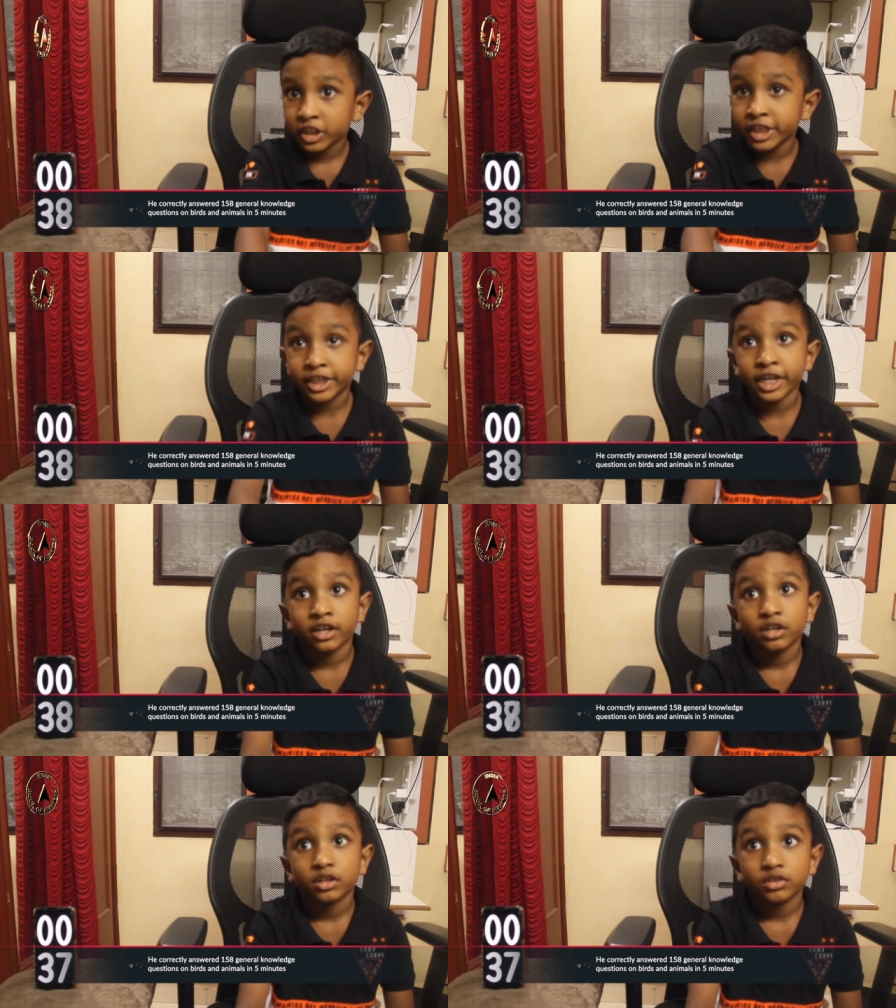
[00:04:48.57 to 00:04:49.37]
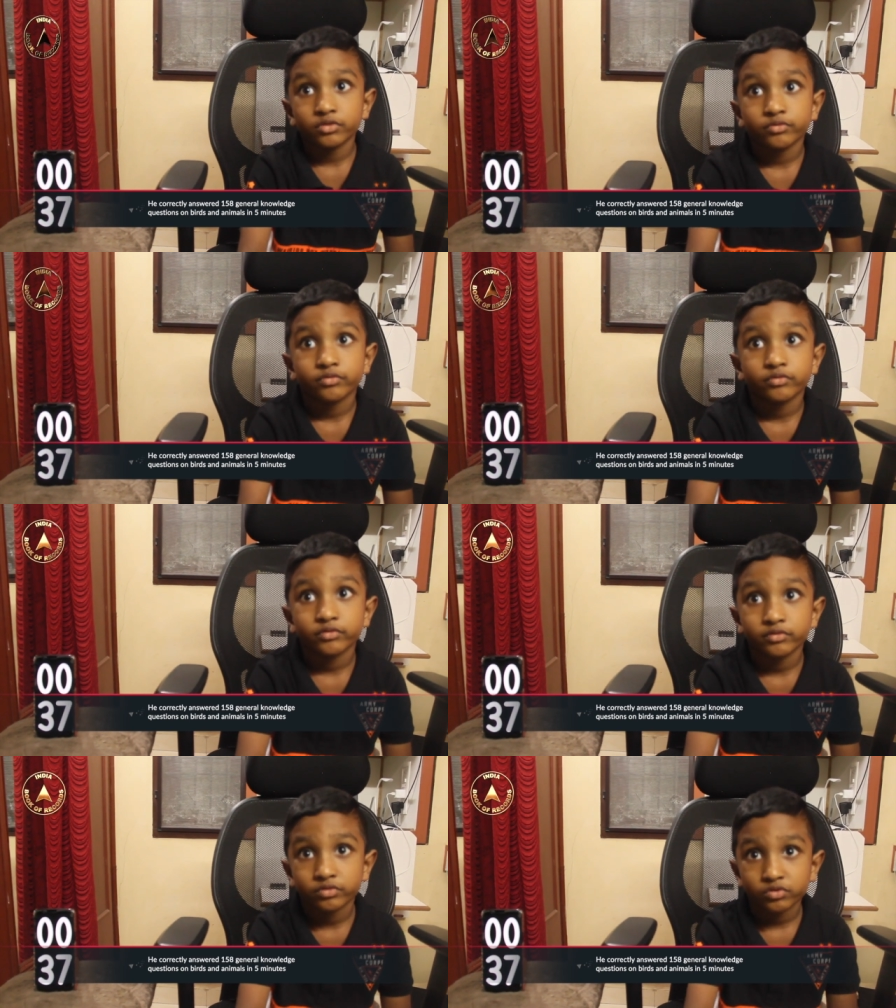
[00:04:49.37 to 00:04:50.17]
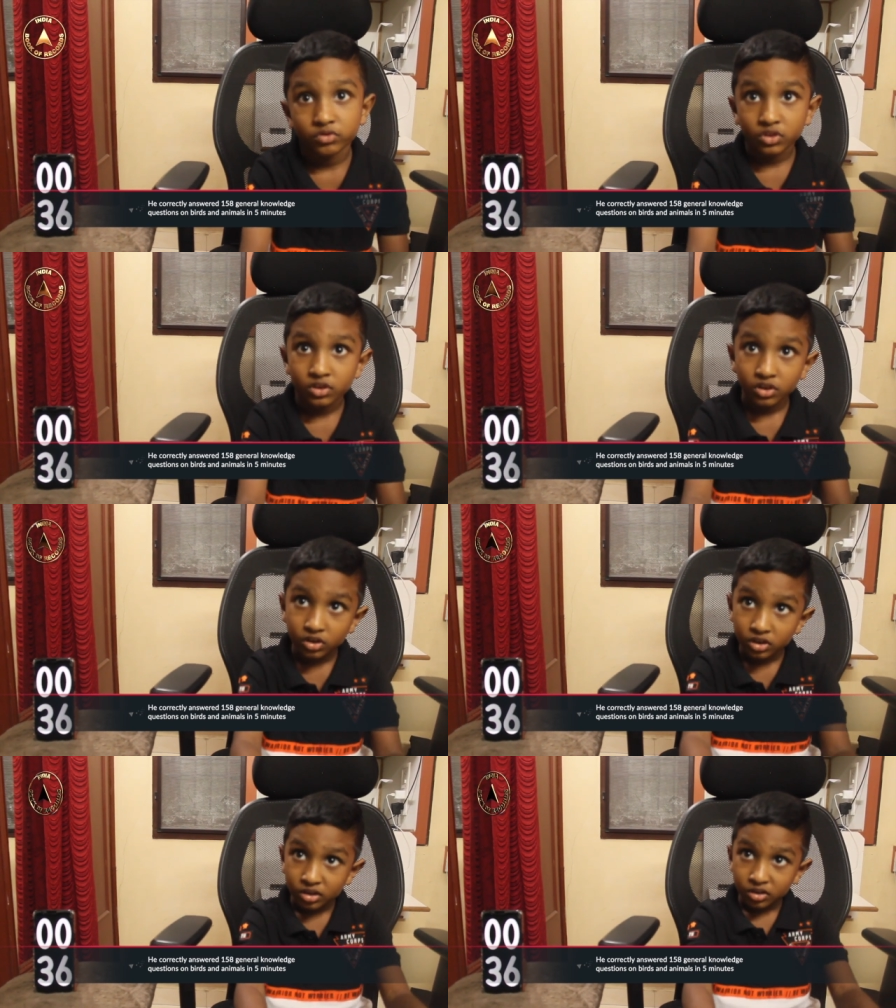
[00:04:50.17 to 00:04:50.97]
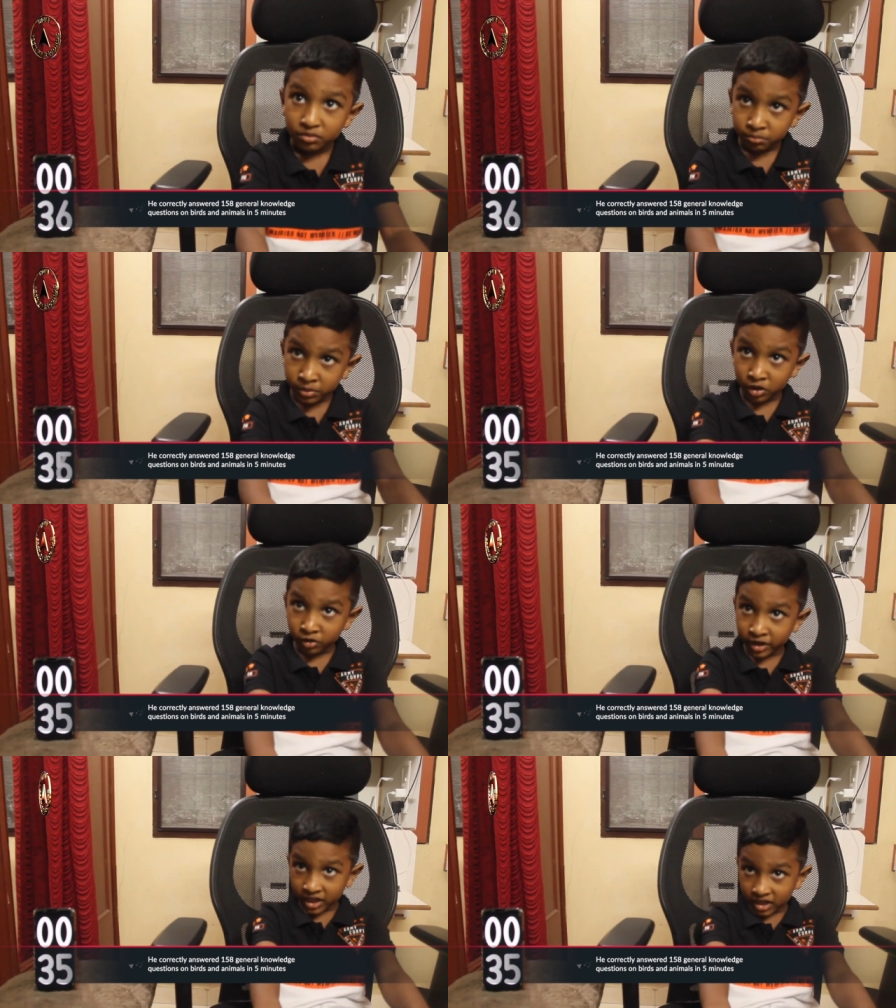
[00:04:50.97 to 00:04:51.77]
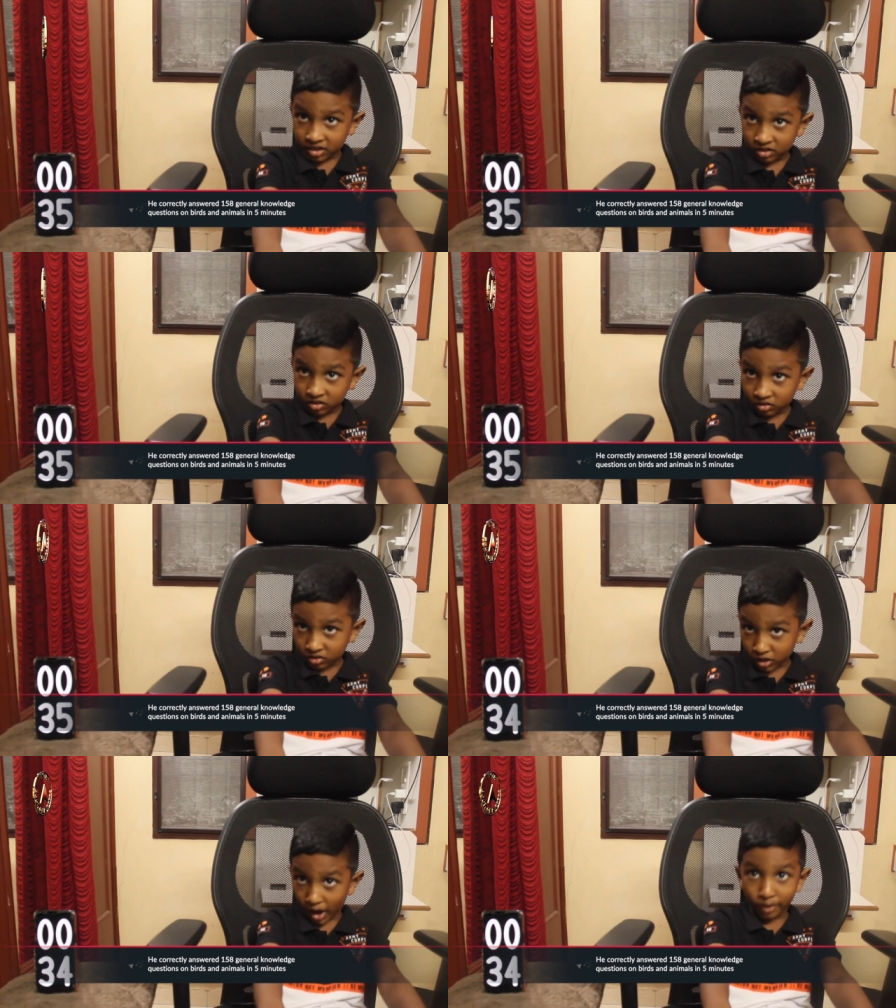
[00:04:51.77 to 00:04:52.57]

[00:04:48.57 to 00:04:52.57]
Chicken. Three percent of ice in Antarctic Ocean is the urine of which bird? Penguin. Slowest flying bird?